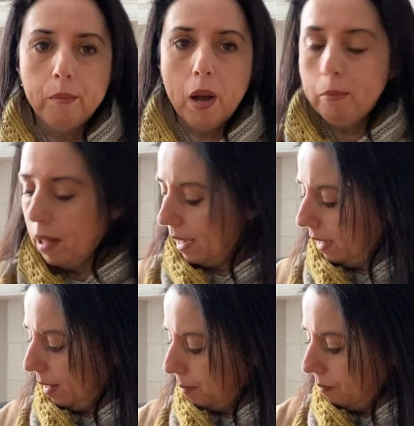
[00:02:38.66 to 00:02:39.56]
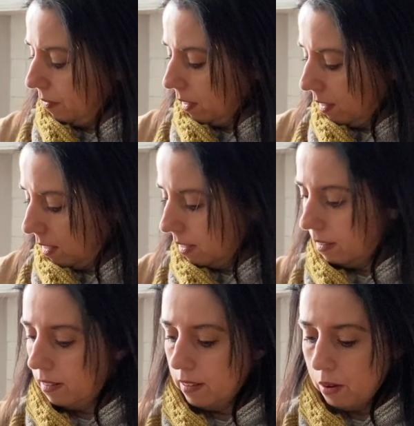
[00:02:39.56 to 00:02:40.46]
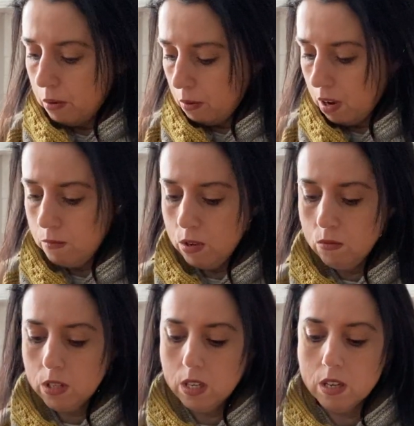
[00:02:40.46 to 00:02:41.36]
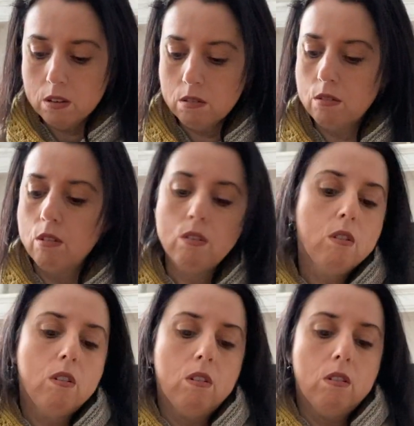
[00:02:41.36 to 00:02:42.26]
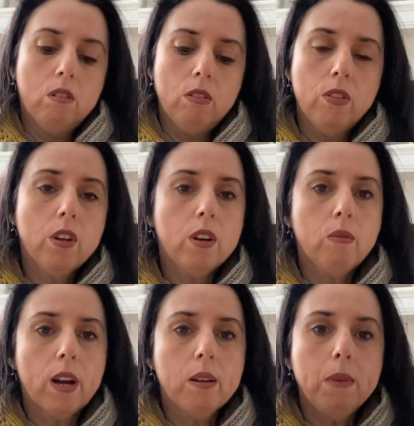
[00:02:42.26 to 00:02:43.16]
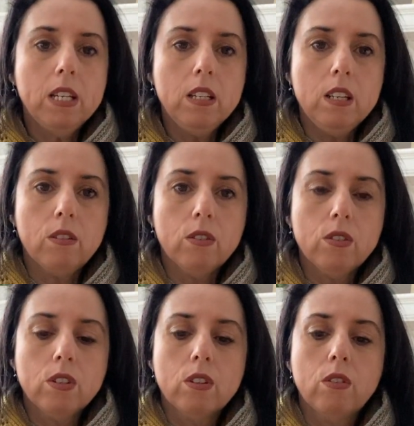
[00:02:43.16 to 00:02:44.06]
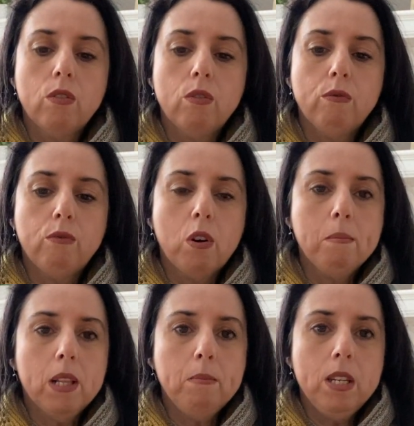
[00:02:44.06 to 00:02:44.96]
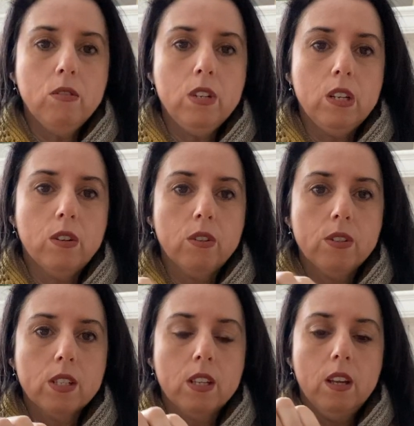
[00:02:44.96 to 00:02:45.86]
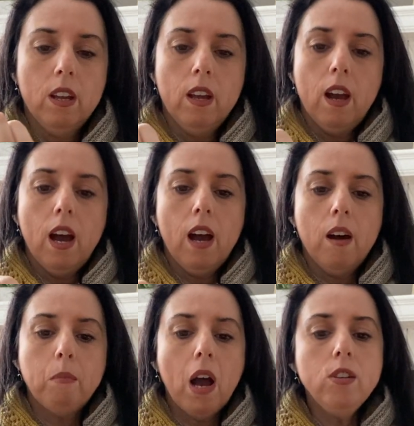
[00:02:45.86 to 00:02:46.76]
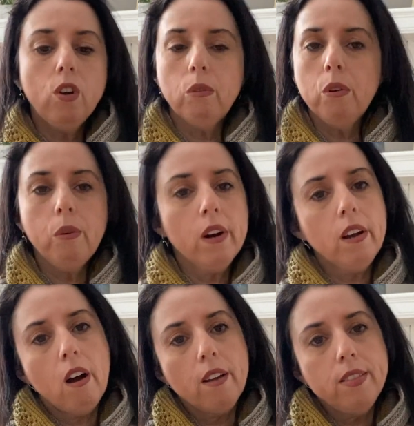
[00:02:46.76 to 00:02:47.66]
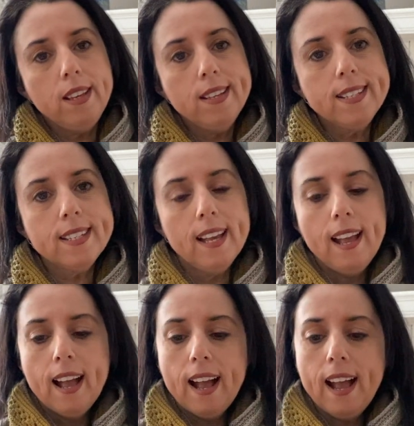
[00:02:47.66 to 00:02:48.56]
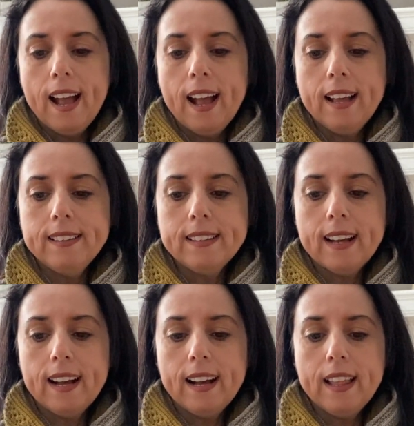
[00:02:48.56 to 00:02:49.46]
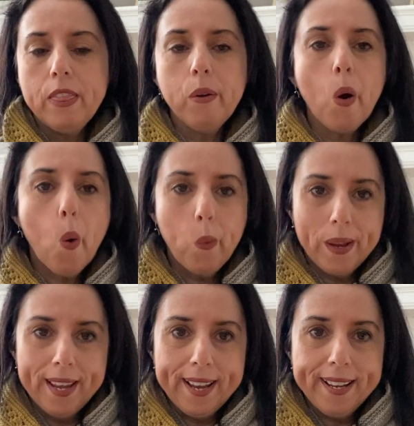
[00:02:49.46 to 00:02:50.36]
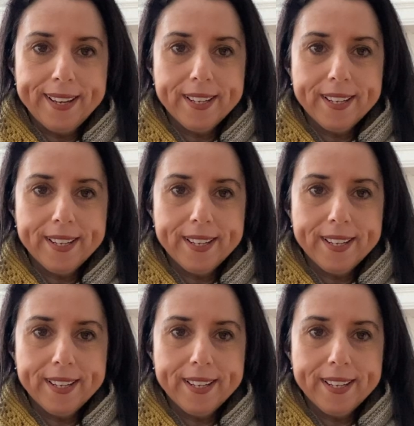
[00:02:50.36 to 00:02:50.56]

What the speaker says: blanket. So I'm using the recommended needles, the 4mm needles. I don't know where I got these, and they're okay.